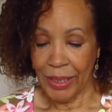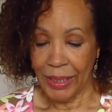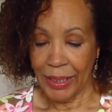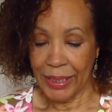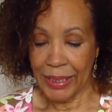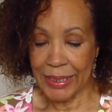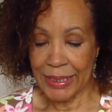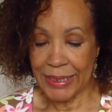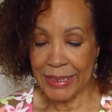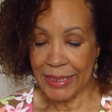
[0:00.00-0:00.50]

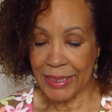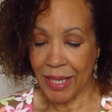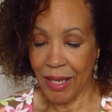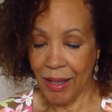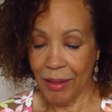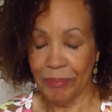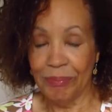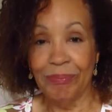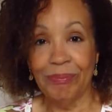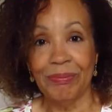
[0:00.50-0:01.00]
It's
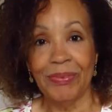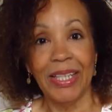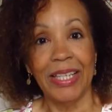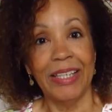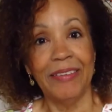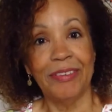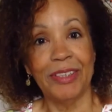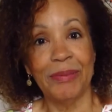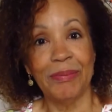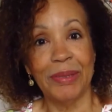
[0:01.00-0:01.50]
um,
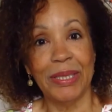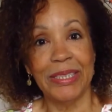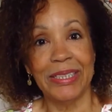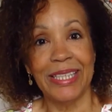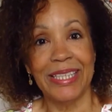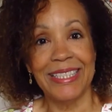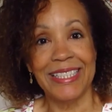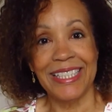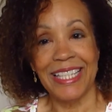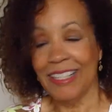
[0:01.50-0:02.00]
even been
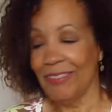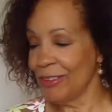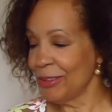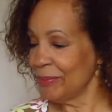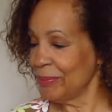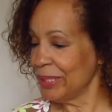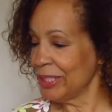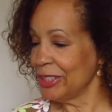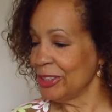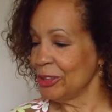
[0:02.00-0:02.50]
it's
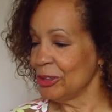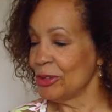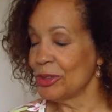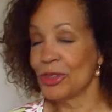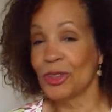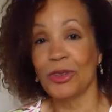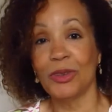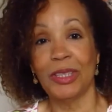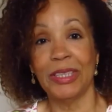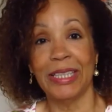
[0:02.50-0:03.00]
even been
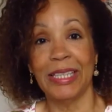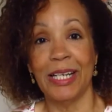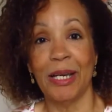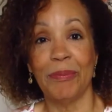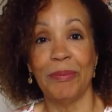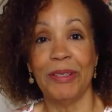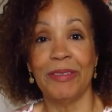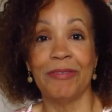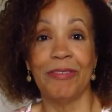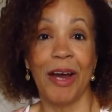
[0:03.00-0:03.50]
used to clean
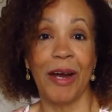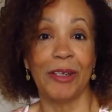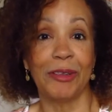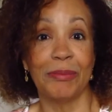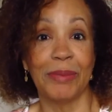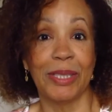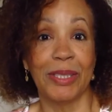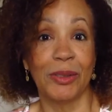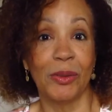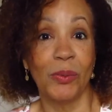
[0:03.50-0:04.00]
up
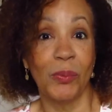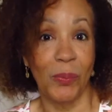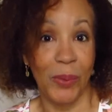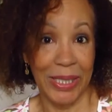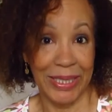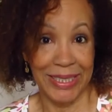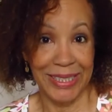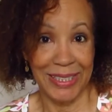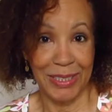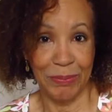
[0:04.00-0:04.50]
environmental
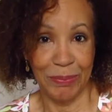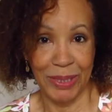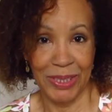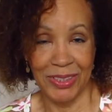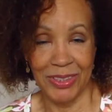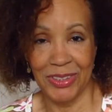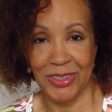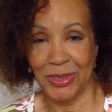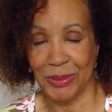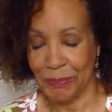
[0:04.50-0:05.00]
waste
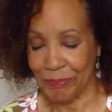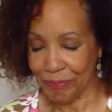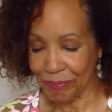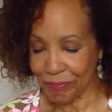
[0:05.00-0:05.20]
spills.